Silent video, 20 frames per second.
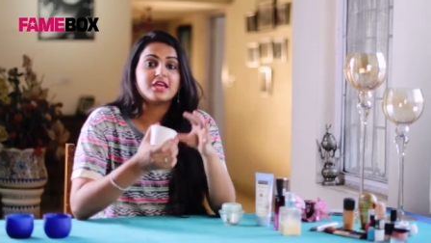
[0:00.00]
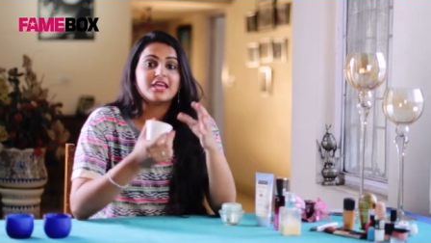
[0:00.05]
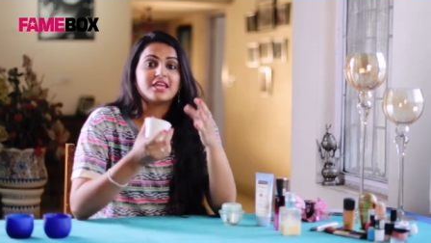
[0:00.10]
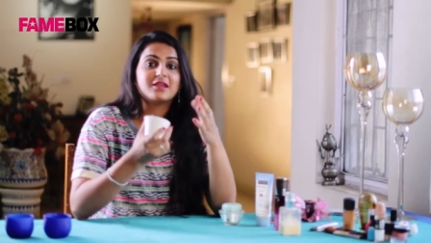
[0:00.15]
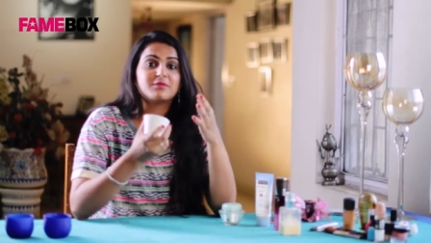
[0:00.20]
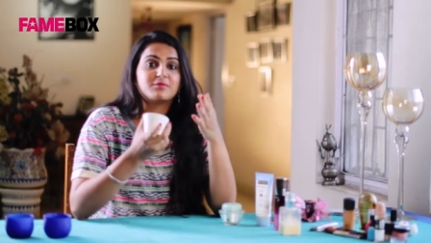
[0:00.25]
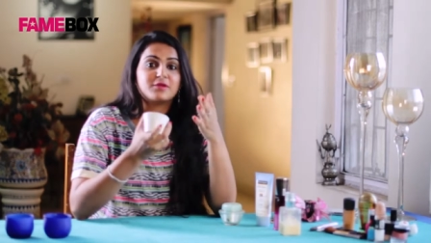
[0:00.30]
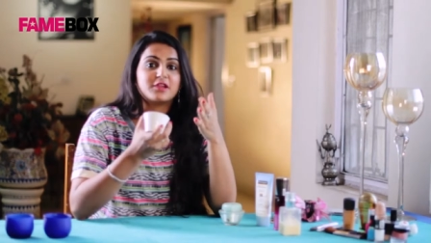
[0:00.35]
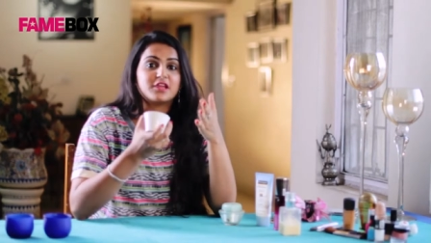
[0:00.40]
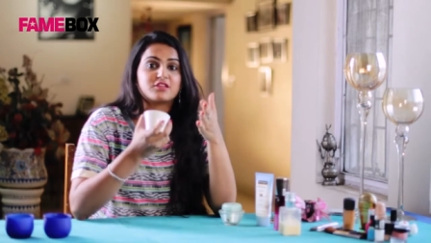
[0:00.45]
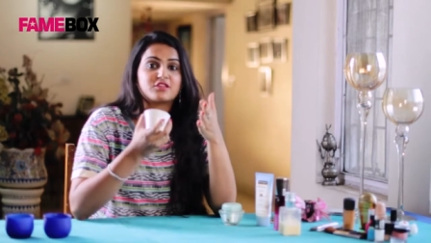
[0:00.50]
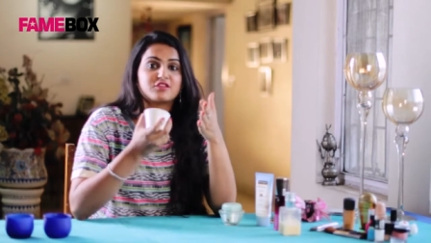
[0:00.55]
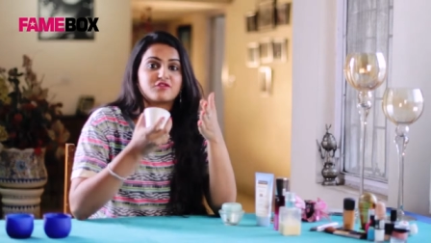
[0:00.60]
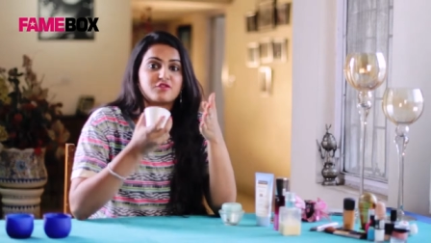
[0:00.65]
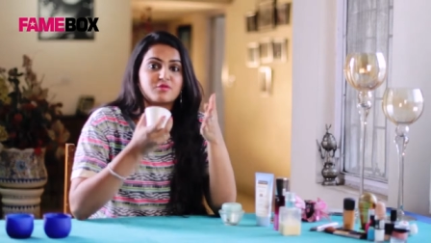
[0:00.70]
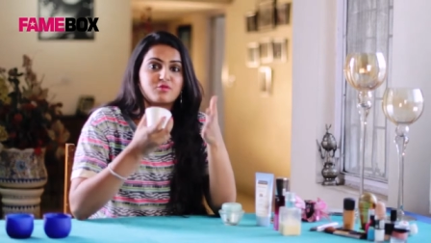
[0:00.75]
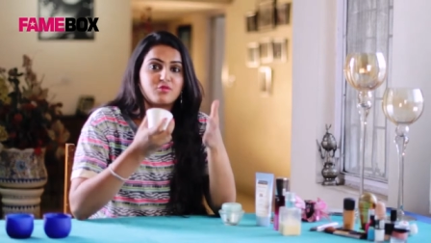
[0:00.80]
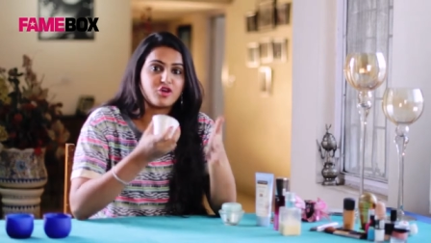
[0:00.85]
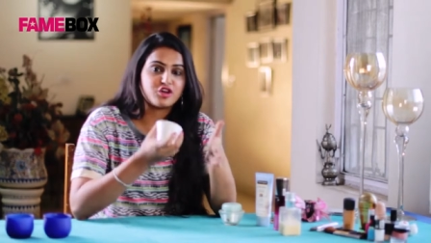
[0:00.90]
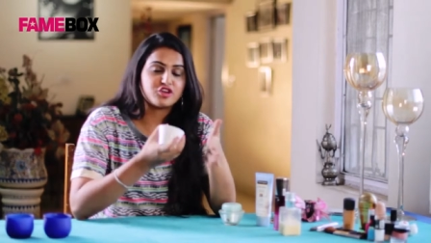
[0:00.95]
in place of
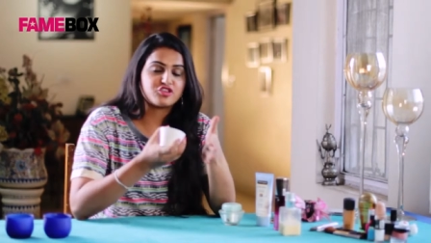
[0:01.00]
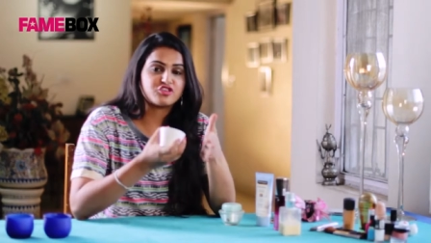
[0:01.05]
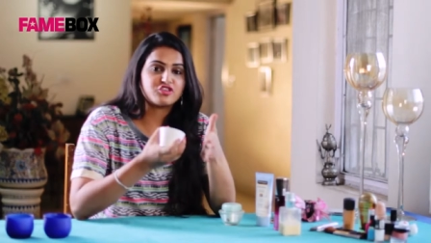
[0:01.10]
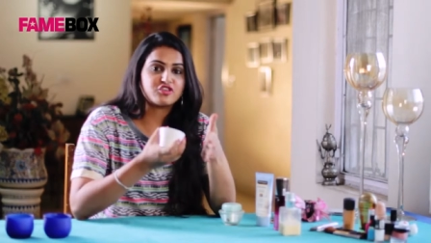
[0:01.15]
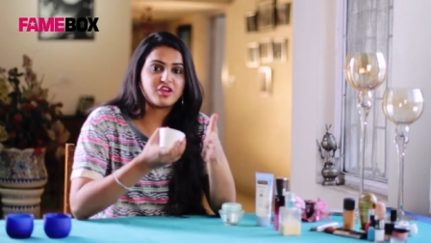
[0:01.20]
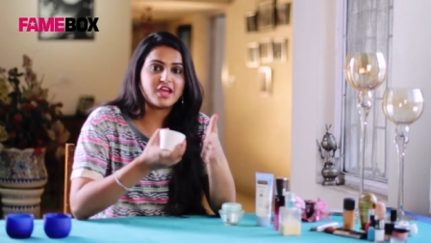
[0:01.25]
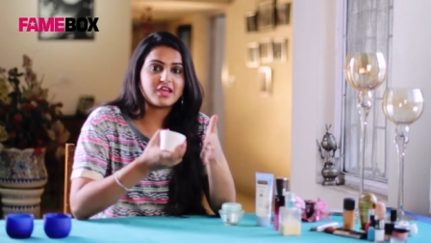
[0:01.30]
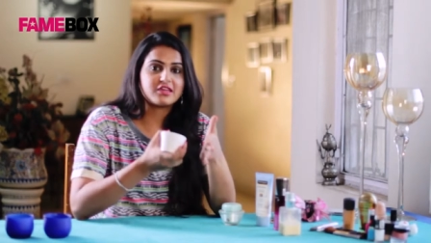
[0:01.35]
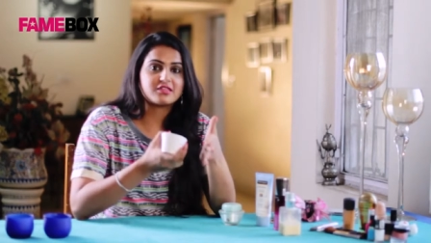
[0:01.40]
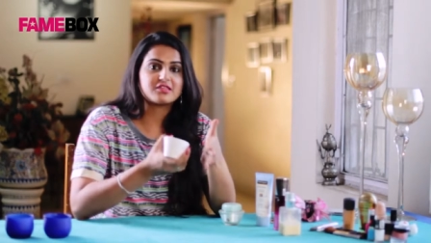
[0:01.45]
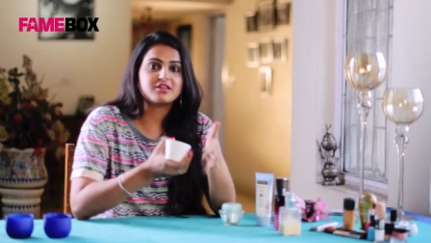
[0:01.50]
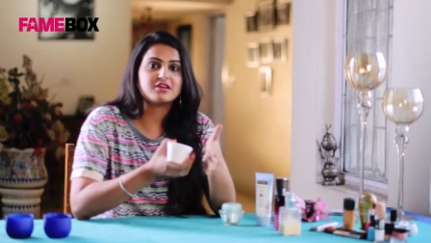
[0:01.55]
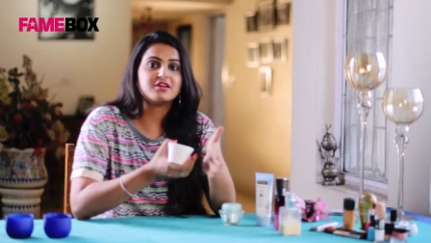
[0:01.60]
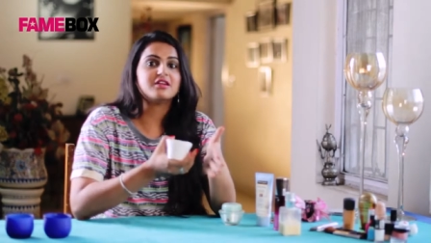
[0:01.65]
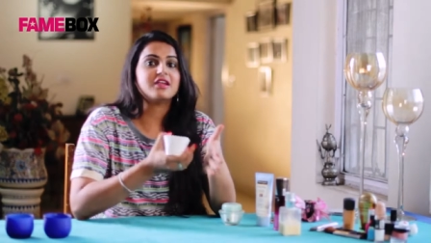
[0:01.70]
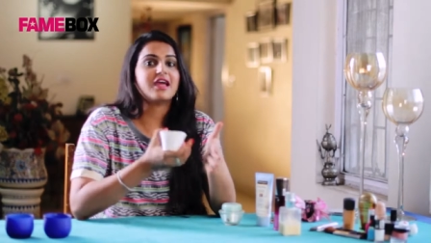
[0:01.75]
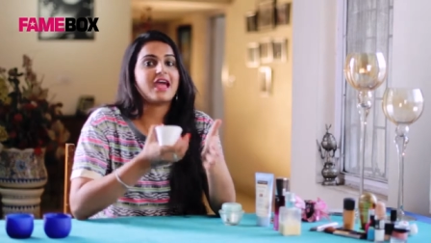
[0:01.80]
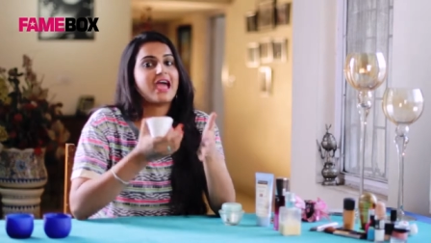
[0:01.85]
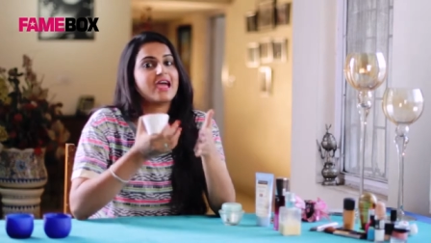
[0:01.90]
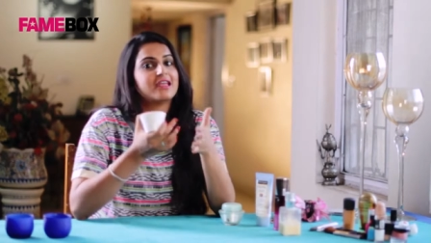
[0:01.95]
a
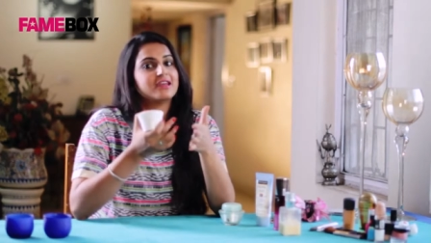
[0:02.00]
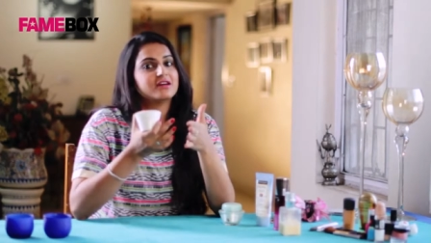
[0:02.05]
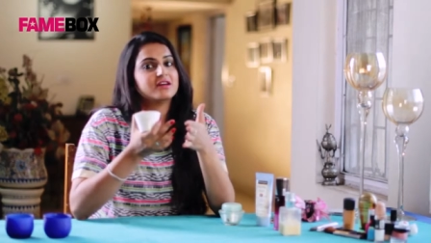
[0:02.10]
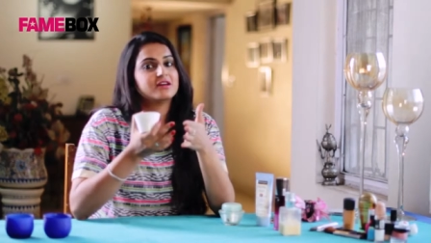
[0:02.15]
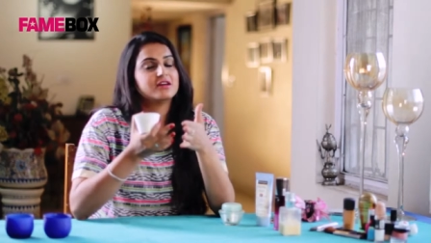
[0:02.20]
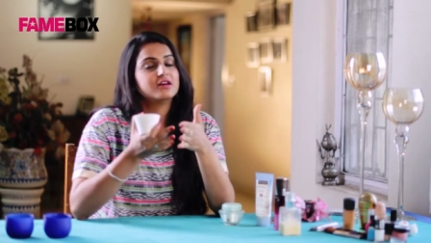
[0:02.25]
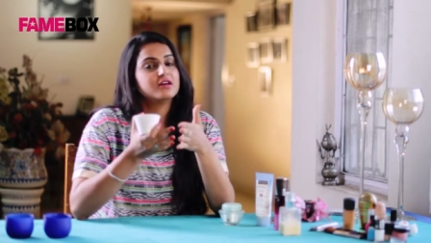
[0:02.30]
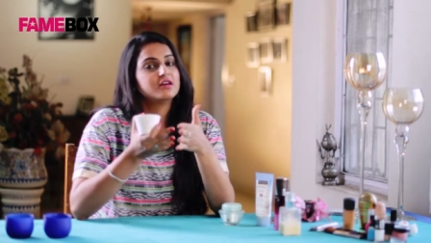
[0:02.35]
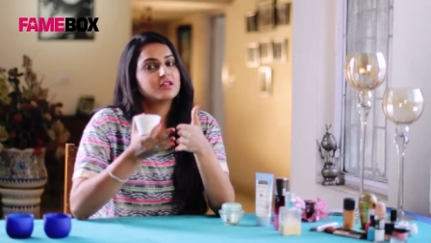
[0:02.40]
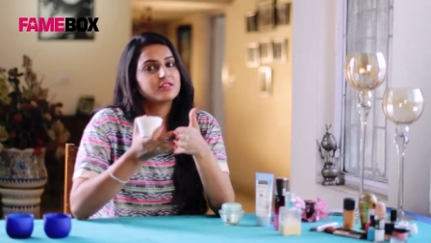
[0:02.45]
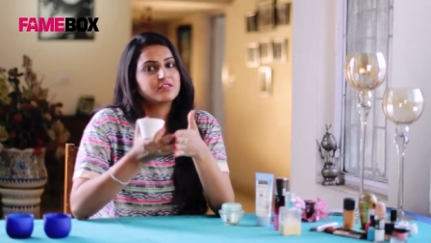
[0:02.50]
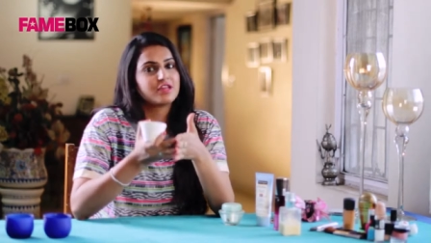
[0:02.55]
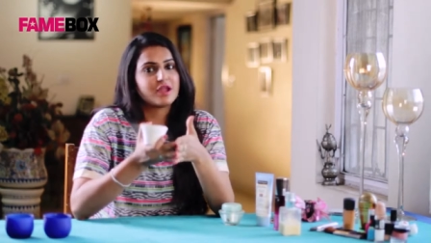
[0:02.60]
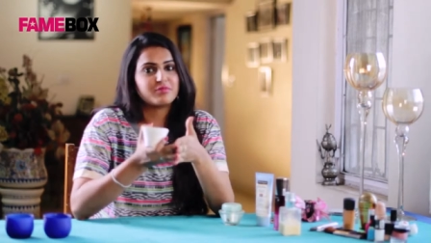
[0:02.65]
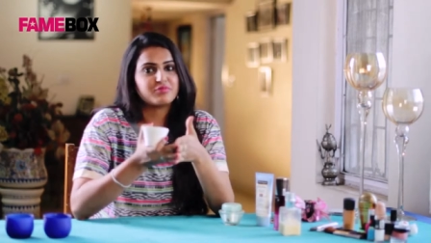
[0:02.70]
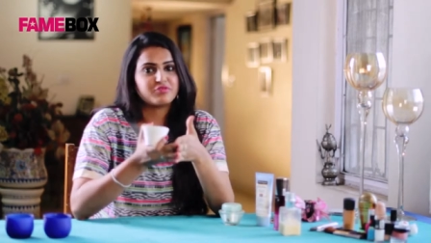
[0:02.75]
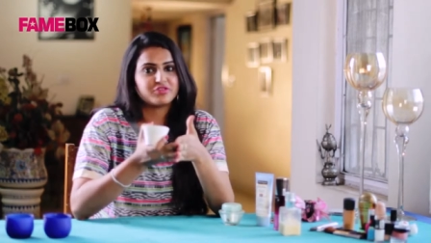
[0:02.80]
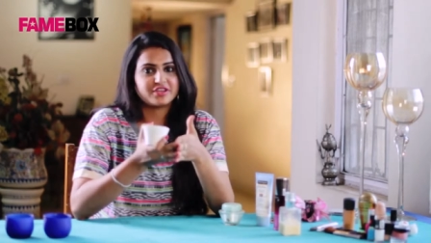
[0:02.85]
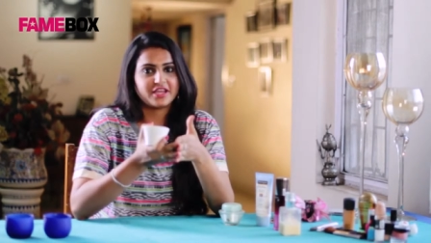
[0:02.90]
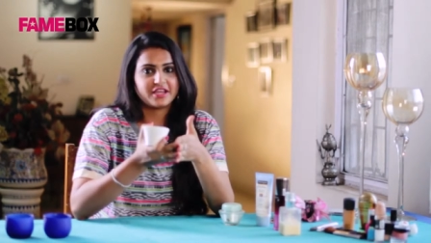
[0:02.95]
moisturizer and a
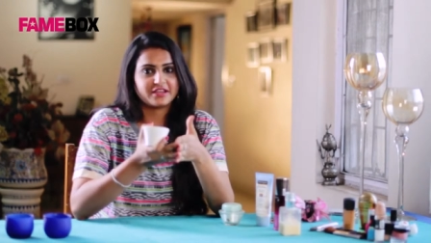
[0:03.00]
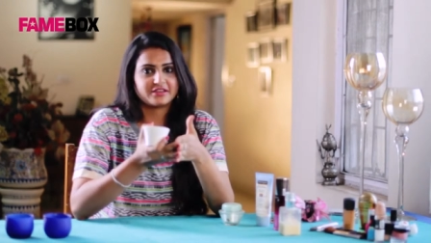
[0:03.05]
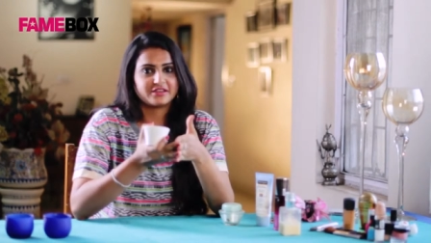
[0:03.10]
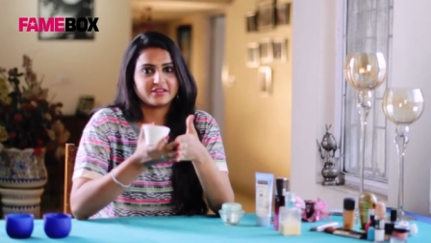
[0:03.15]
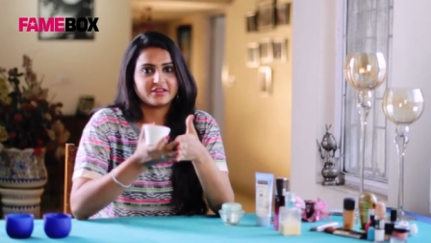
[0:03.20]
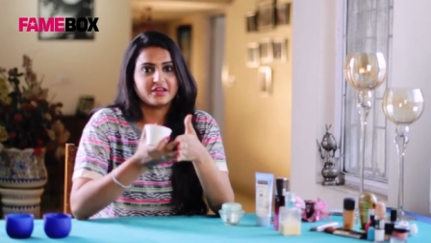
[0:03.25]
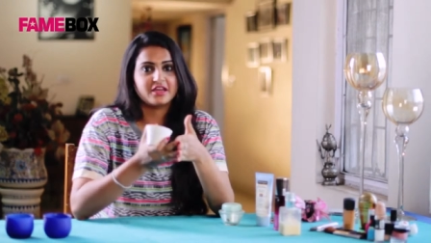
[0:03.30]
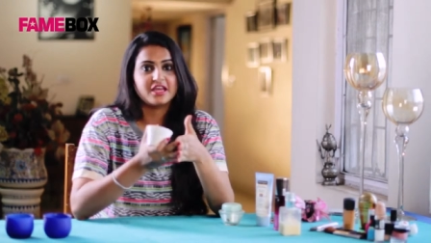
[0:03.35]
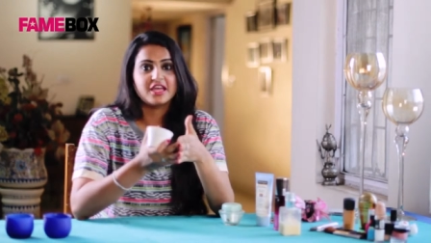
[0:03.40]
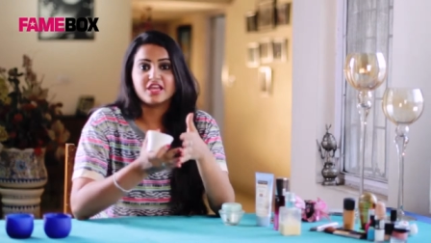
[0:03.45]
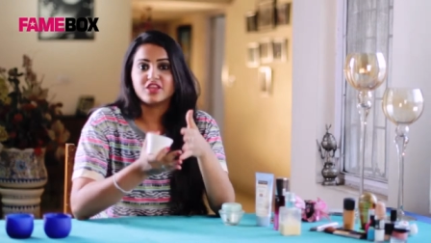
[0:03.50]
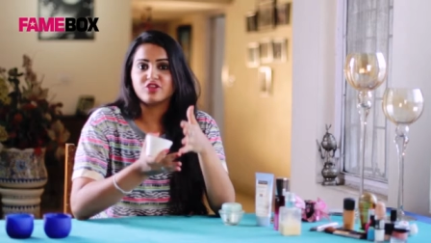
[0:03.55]
sun protector.